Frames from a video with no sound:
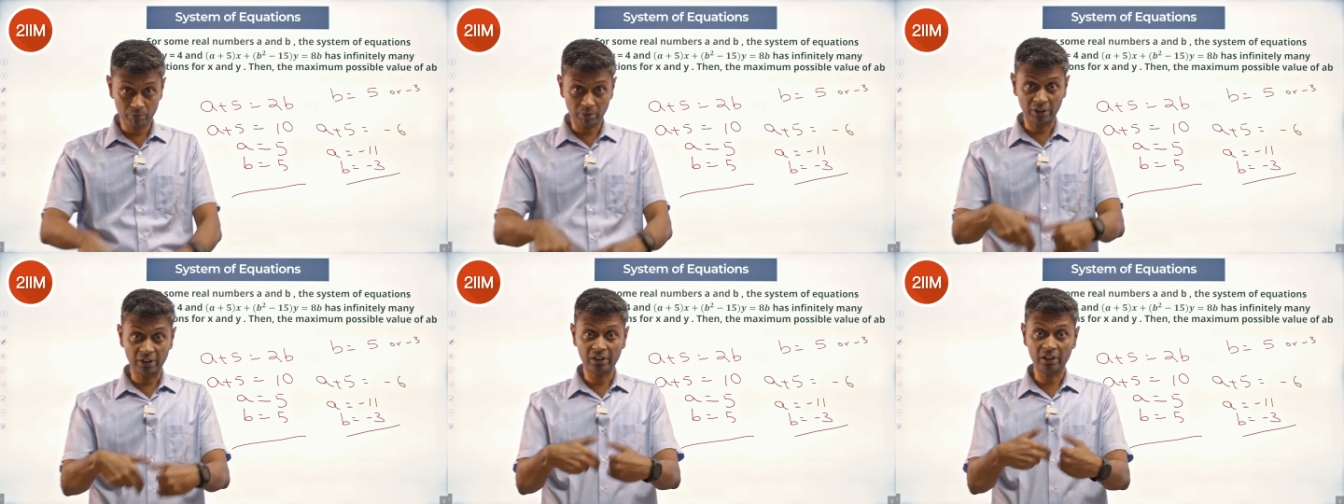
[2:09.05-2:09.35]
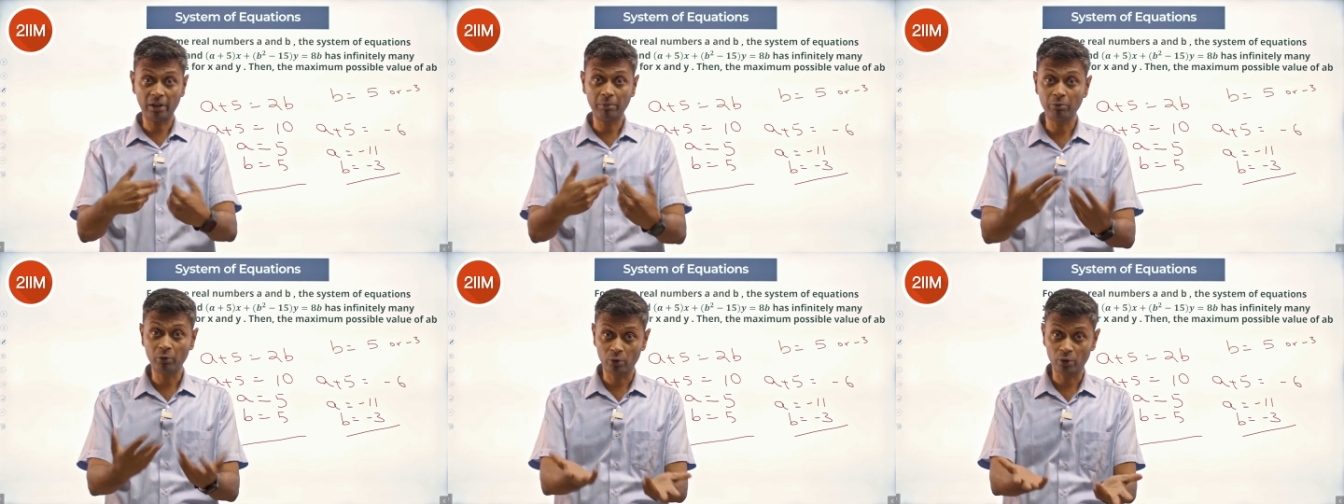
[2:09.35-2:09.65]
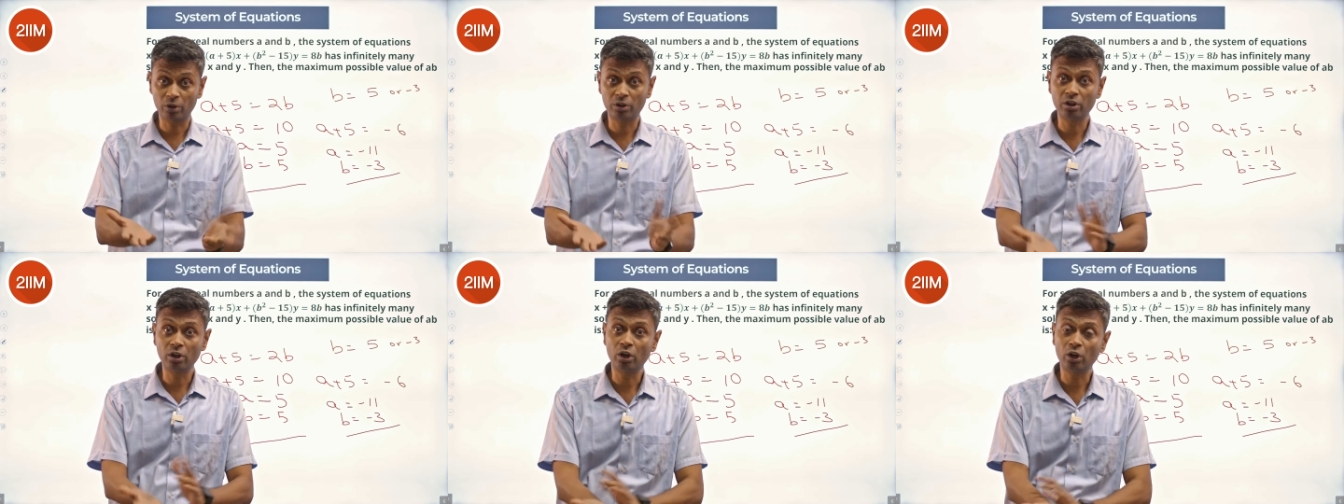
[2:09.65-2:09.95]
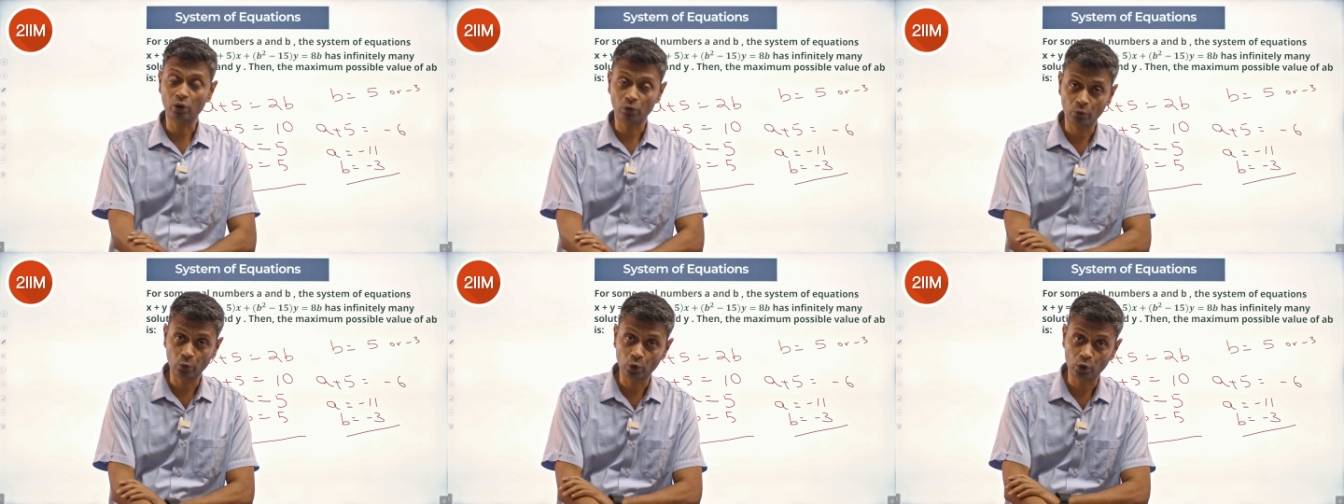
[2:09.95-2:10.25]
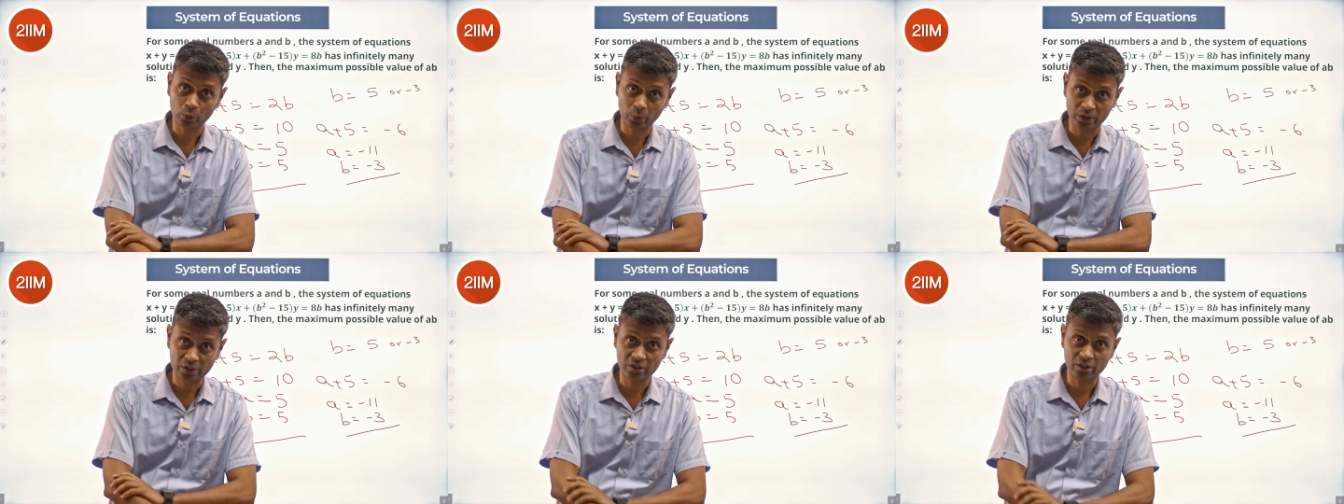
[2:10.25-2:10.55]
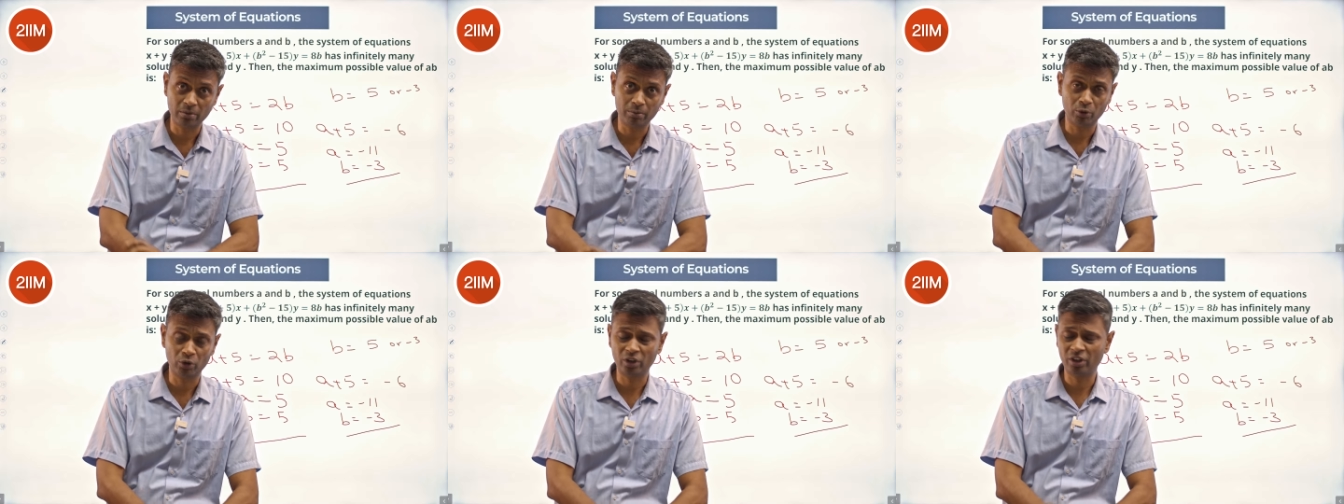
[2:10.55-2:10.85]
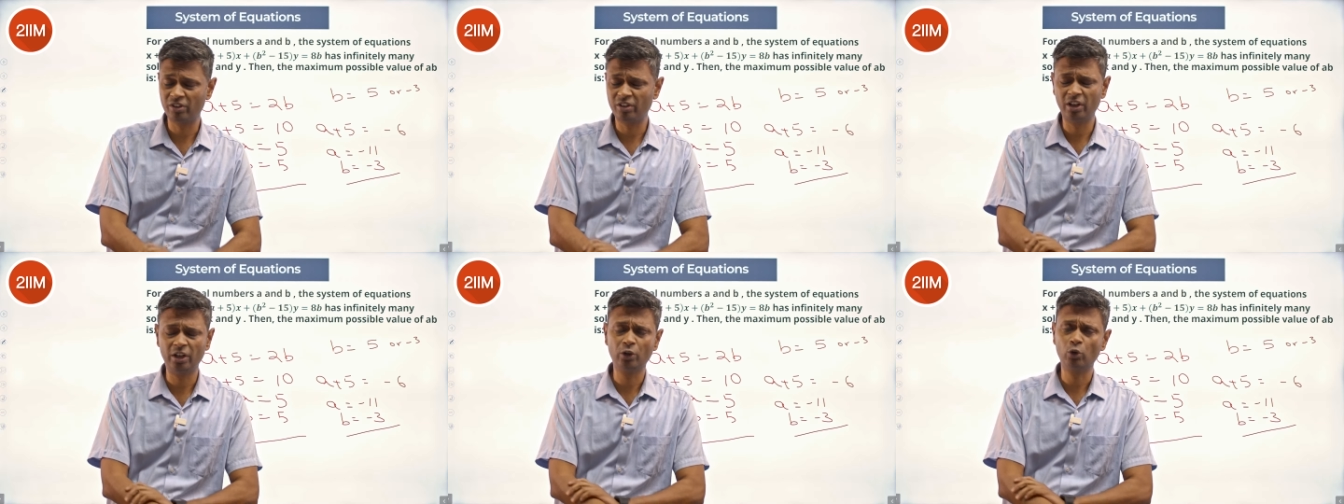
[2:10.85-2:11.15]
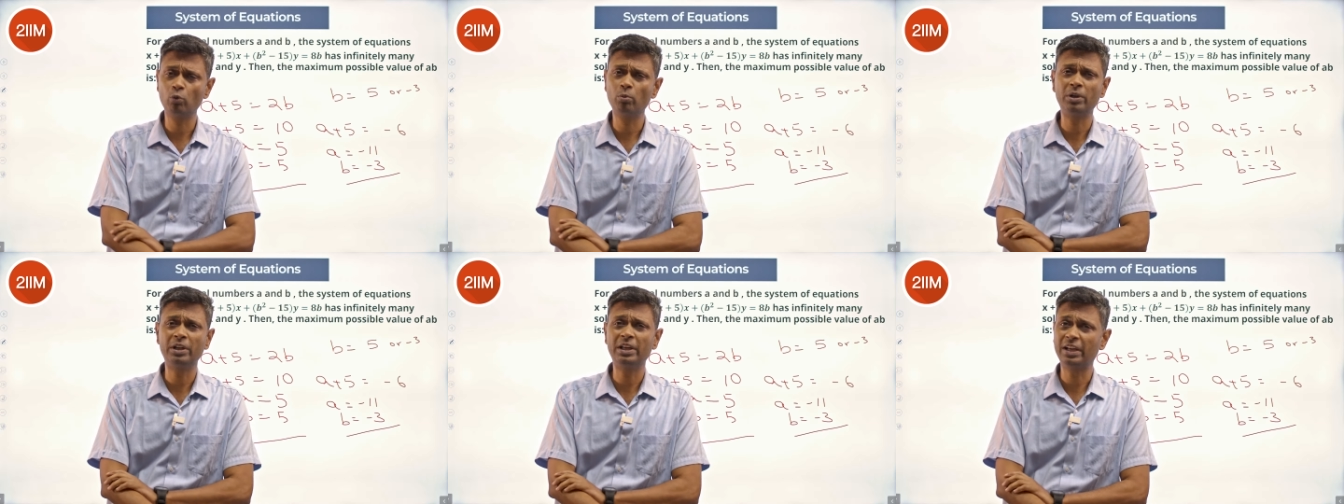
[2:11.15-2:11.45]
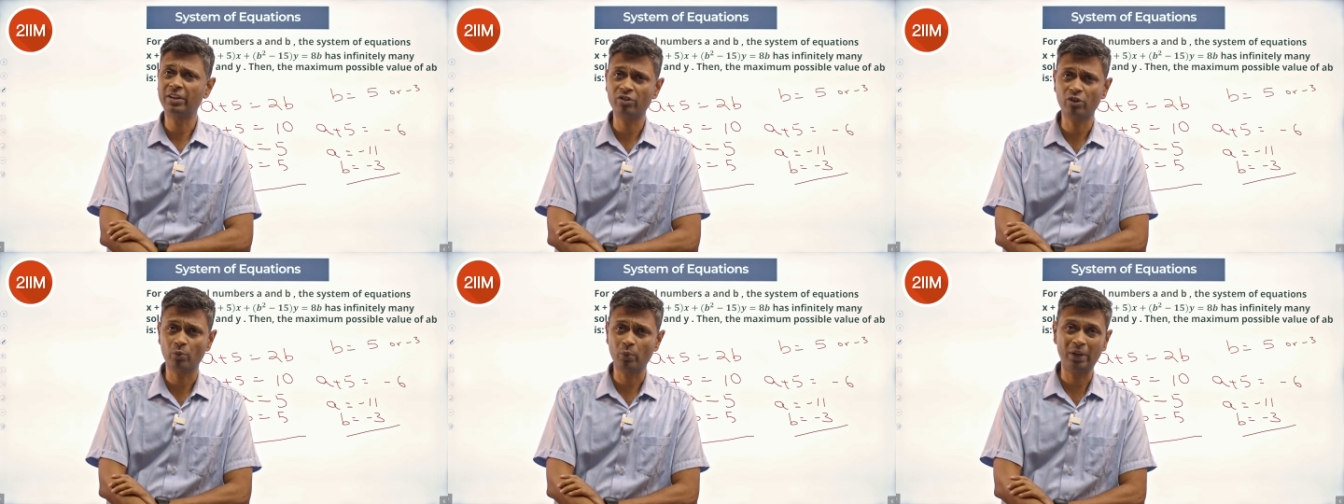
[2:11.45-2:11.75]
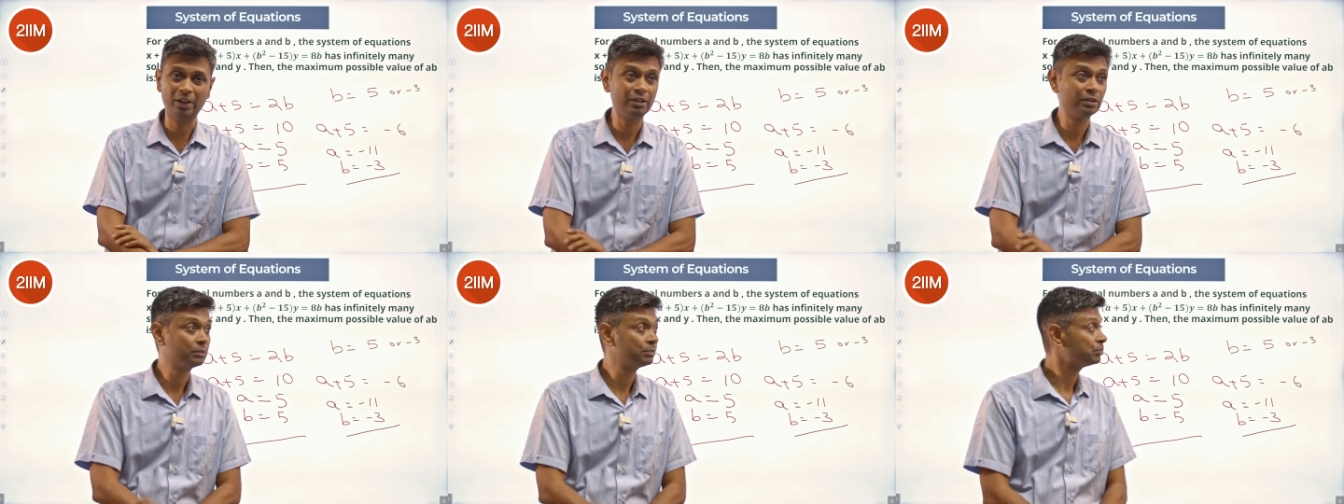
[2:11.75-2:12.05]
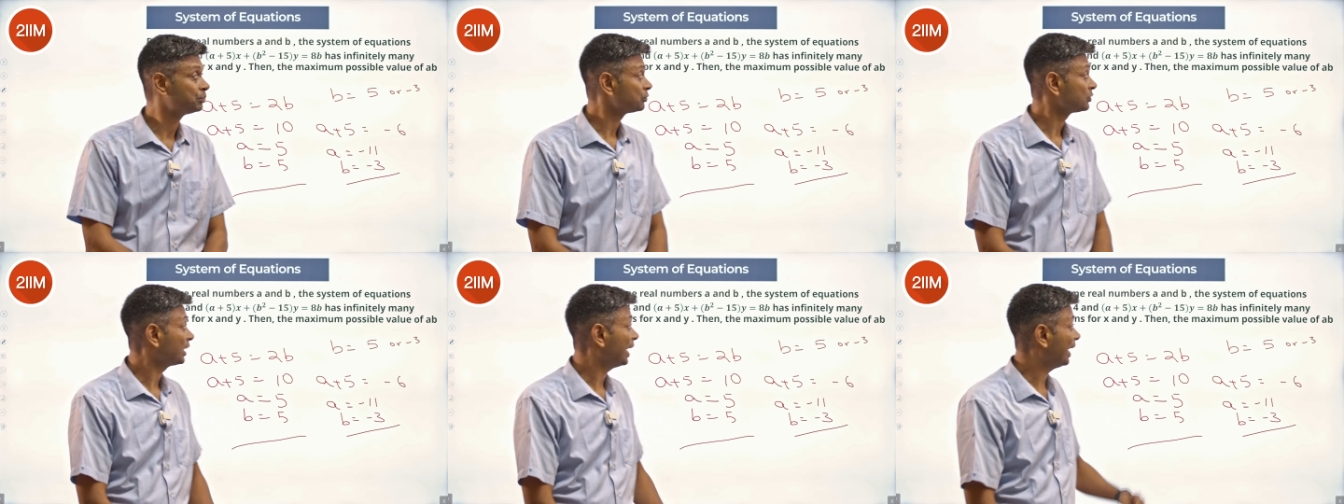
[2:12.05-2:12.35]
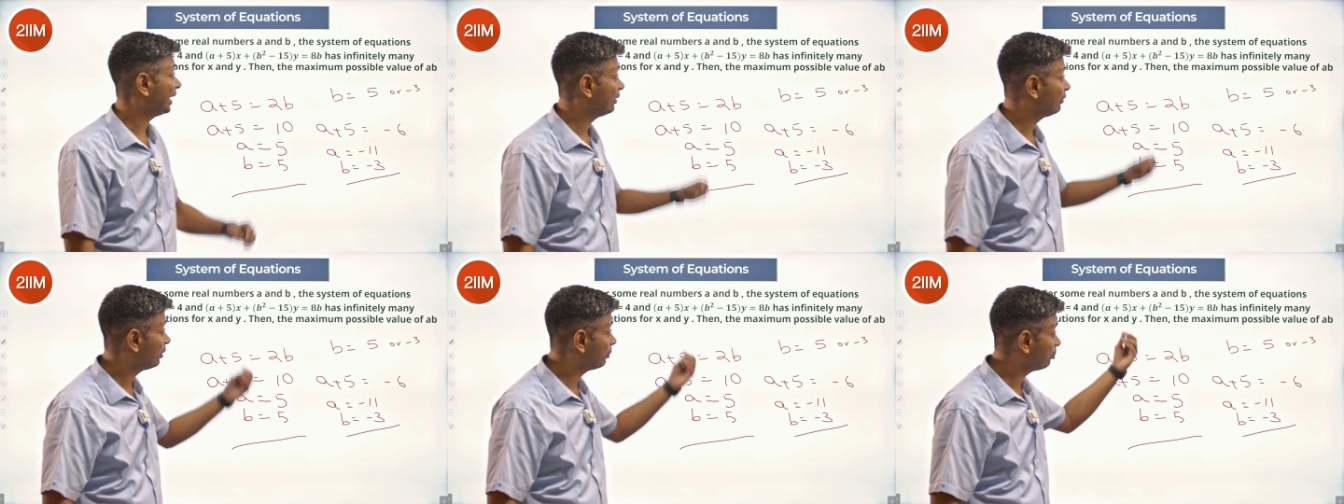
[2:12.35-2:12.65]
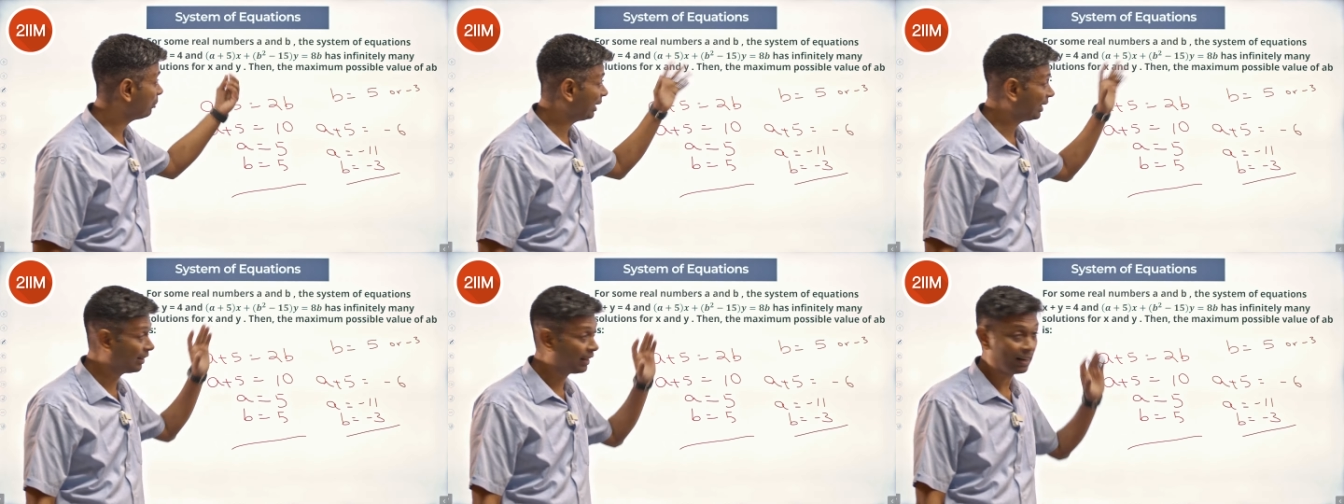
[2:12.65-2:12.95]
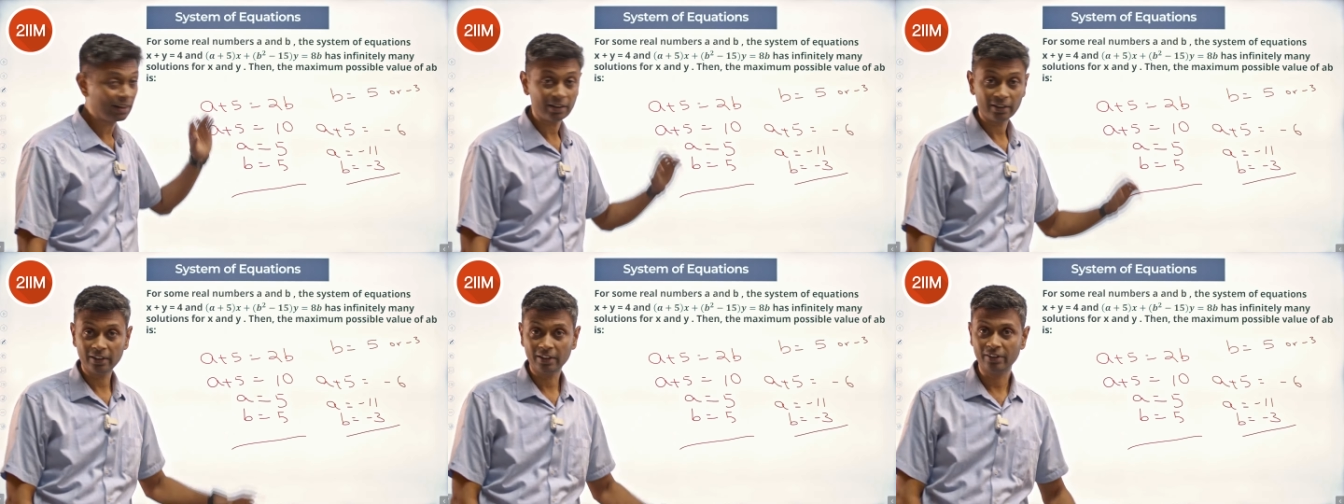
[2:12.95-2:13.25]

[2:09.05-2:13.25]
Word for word: by the time there was a third or fourth question because I'd seen too many x and y. I didn't even pick that.